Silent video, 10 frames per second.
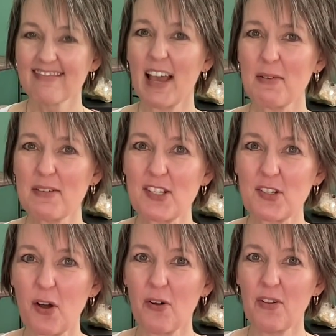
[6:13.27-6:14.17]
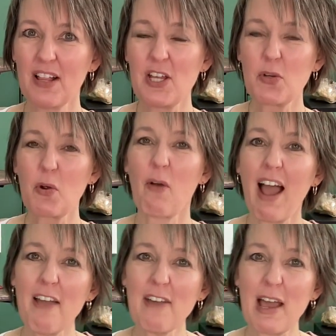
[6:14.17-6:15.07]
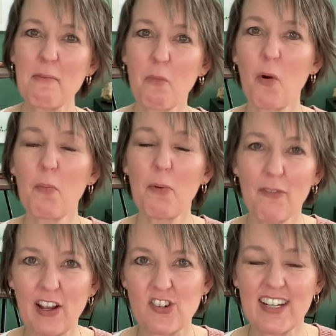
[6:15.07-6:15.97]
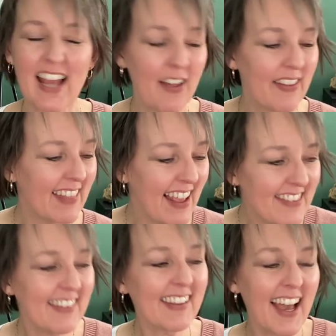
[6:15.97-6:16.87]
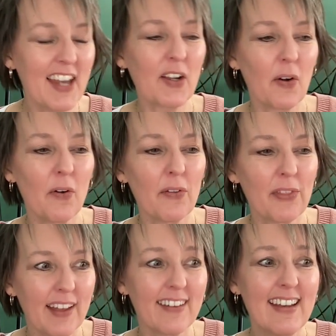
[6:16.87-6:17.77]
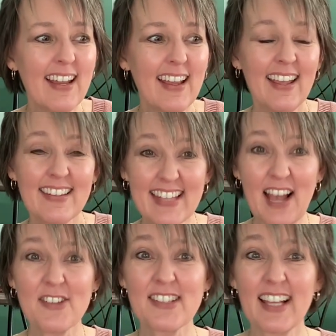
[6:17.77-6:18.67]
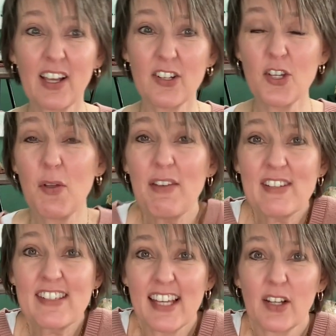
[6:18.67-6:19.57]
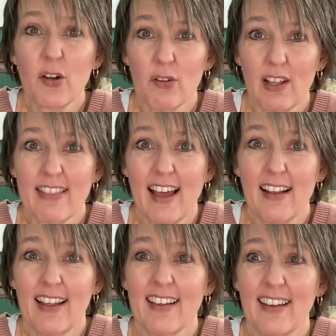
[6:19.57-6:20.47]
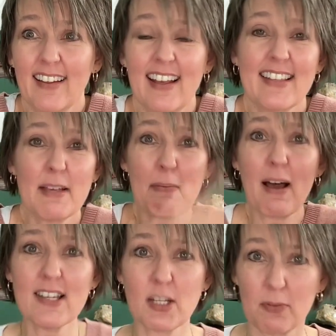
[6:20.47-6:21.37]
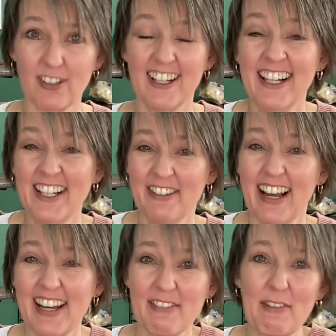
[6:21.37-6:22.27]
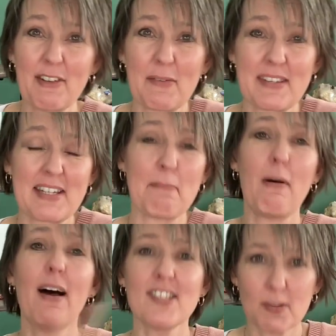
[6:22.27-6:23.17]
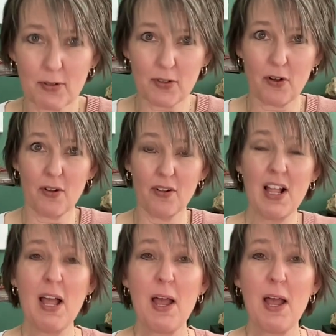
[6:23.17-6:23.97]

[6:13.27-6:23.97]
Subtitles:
That was his goal, to arrive at moral perfection. Now, that's the kind of goal that sounds like, do you even set a goal like that? Like, it's impossible, right? If ever there was an impossible goal.